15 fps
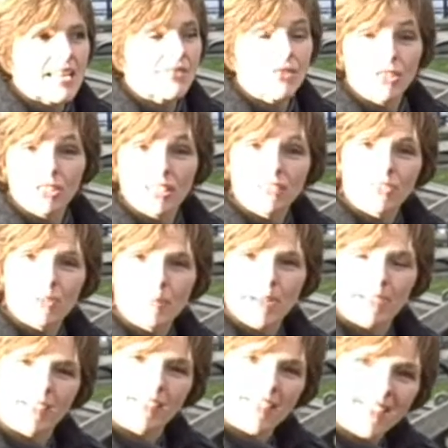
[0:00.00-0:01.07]
If you're looking for
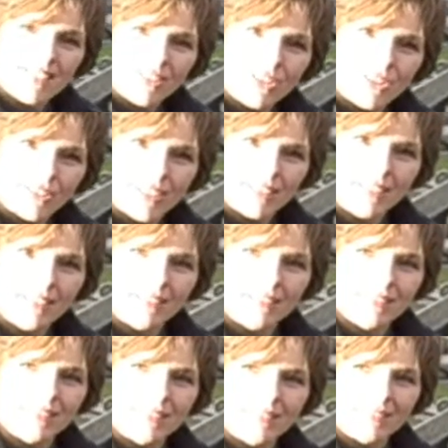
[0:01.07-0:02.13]
American history,
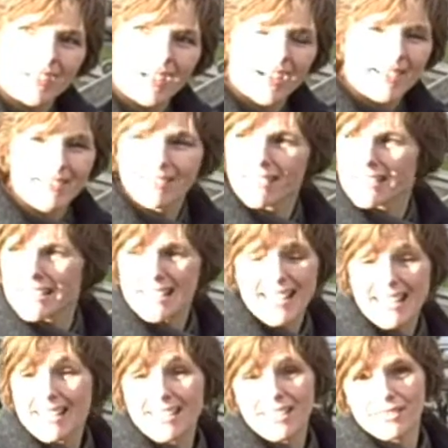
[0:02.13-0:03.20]
I don't
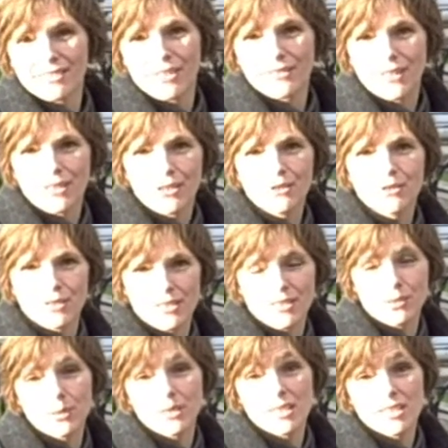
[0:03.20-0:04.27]
see anything around Vancouver
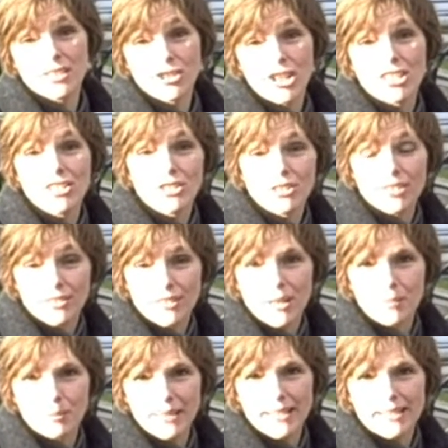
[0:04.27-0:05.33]
that's going to suggest you're in the
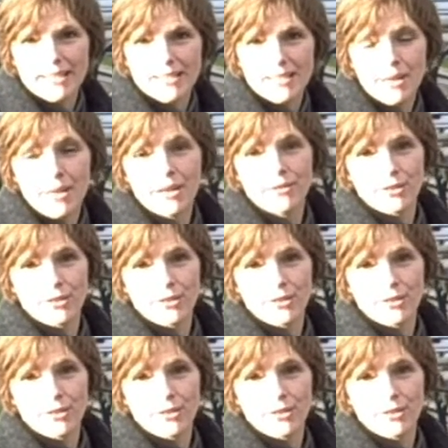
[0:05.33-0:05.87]
right place.